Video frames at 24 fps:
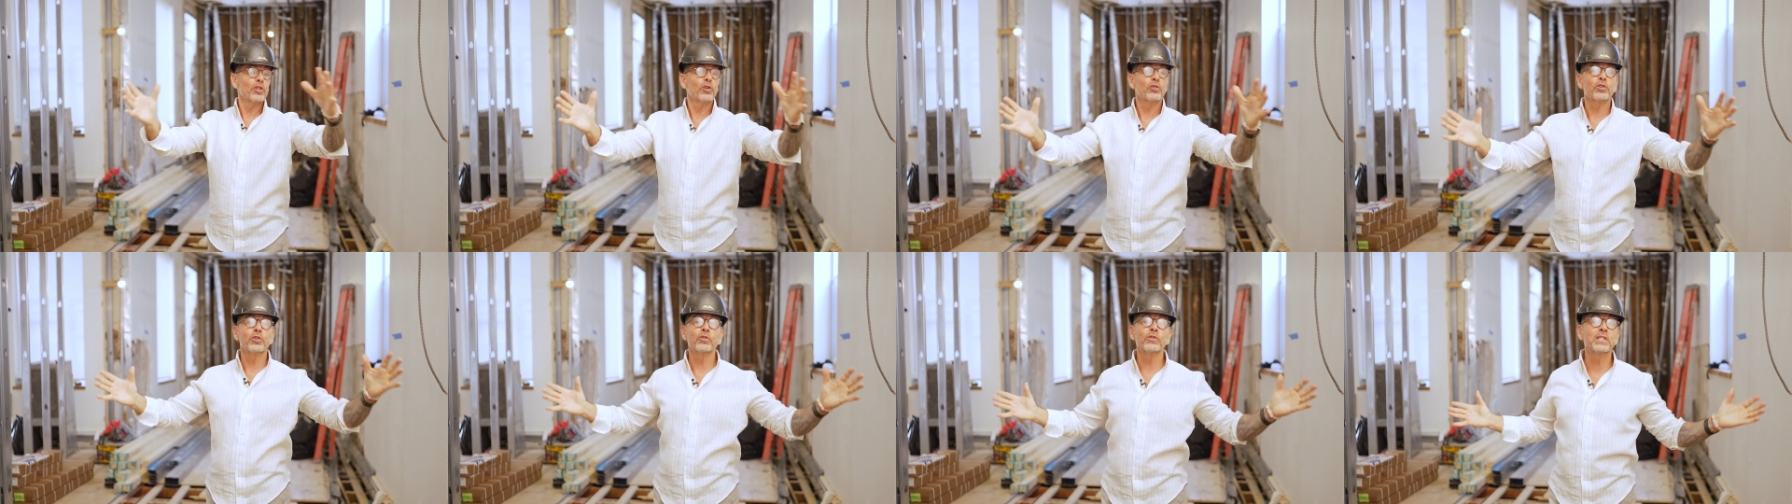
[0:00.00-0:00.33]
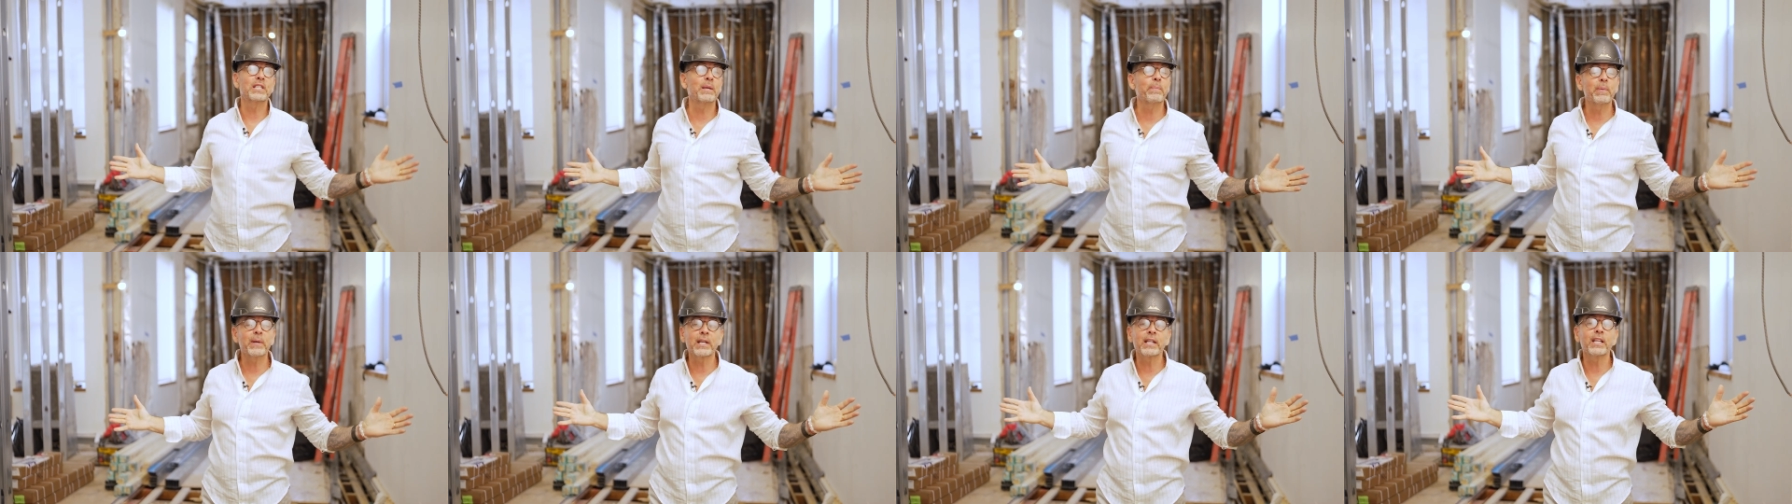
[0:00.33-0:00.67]
So you
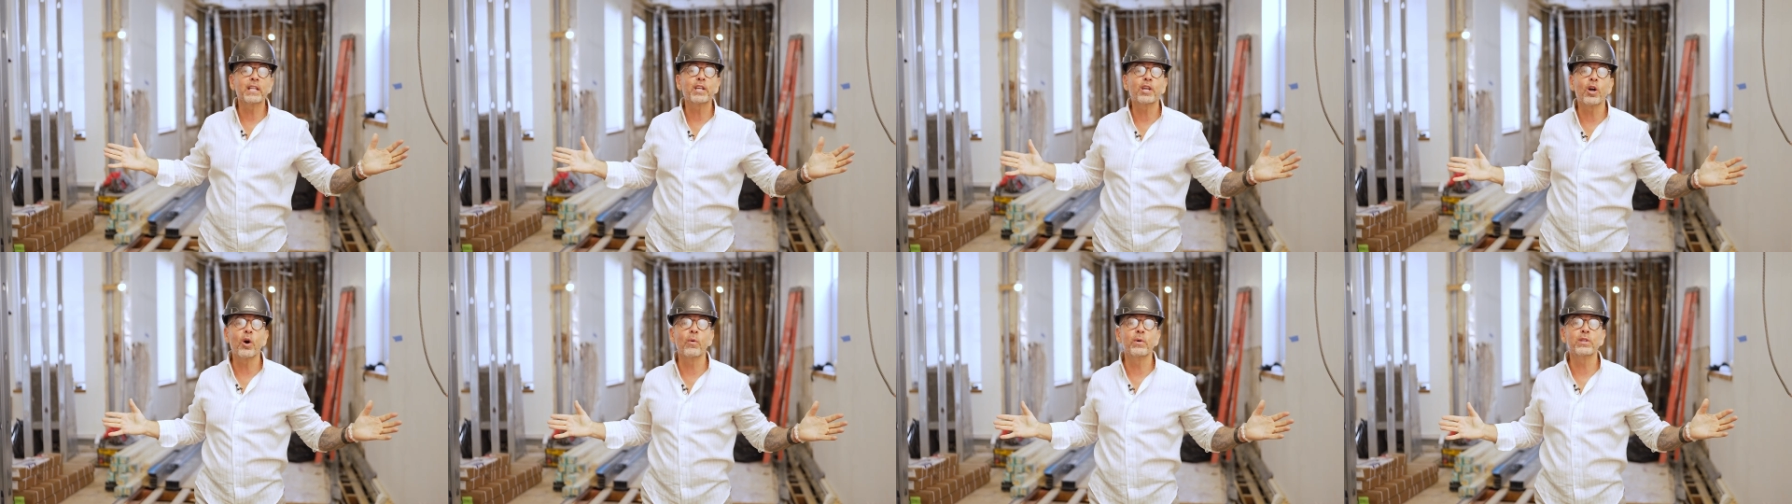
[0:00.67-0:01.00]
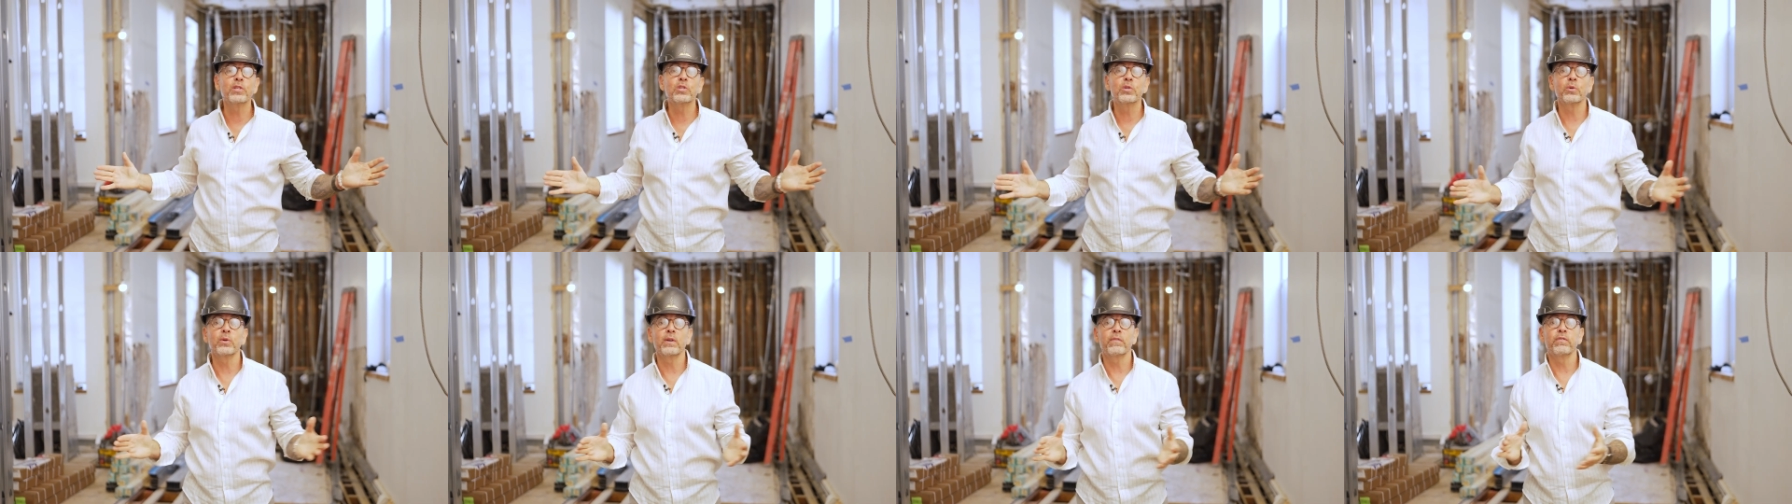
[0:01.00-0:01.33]
typically go
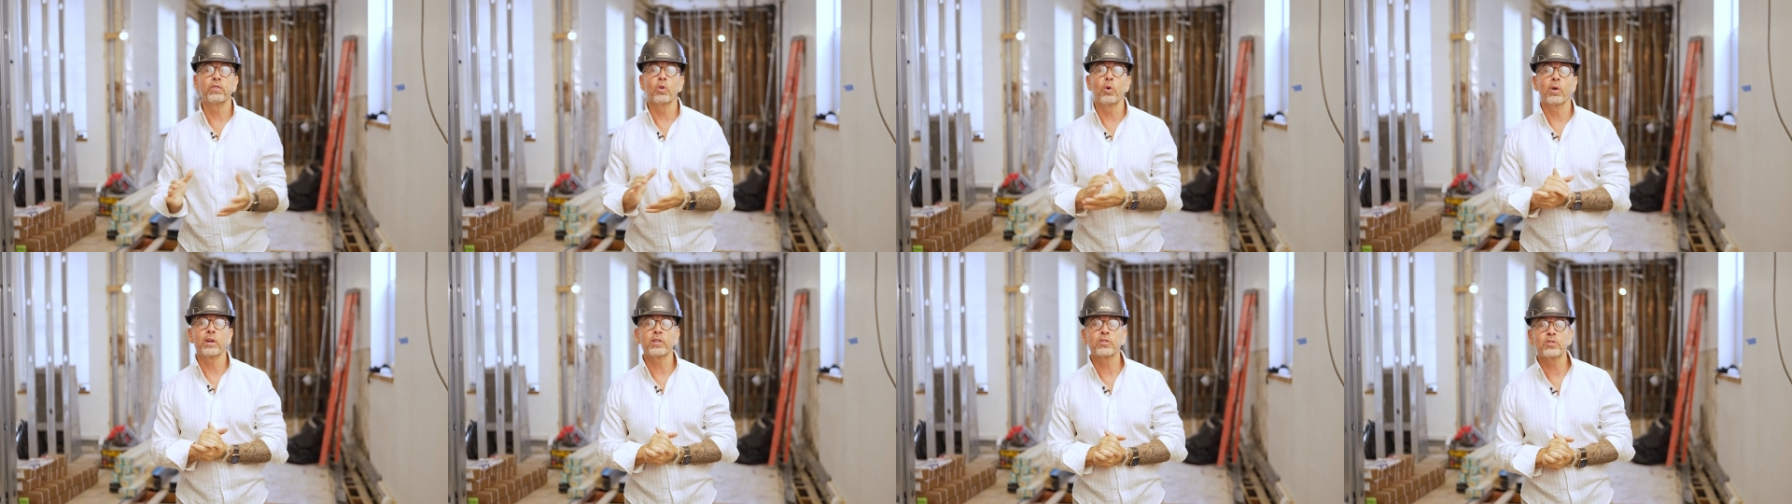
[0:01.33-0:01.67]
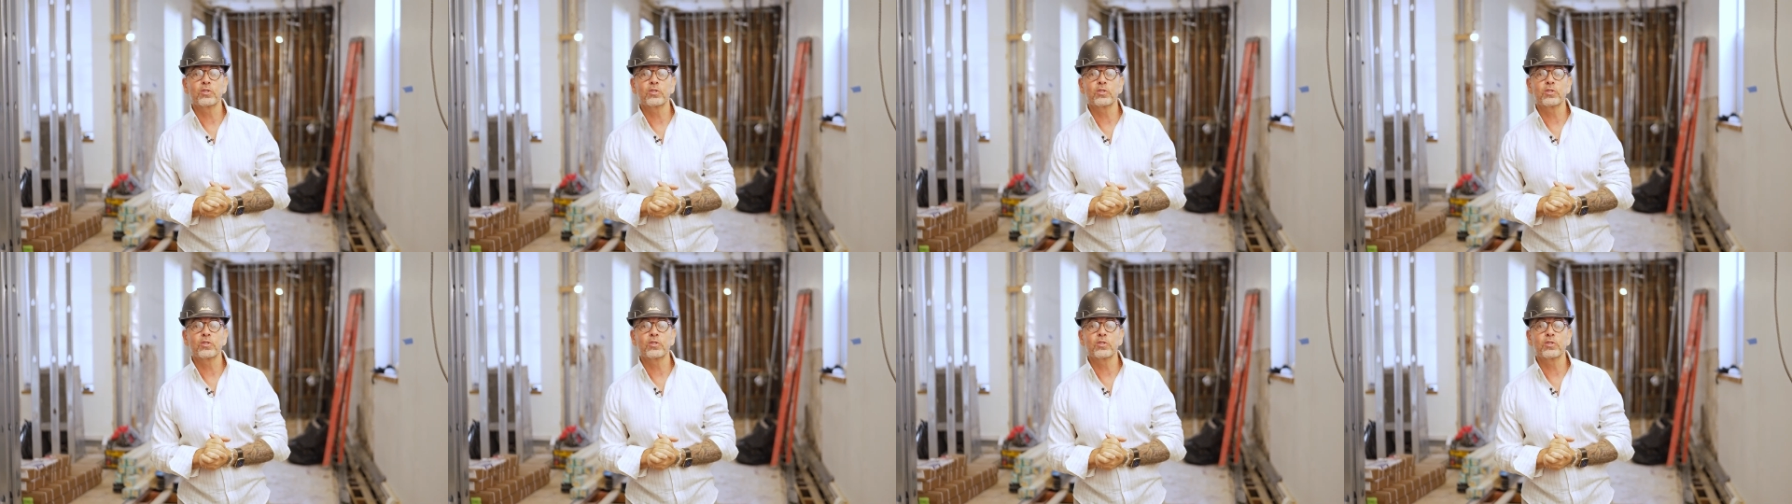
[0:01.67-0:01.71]
into a flooring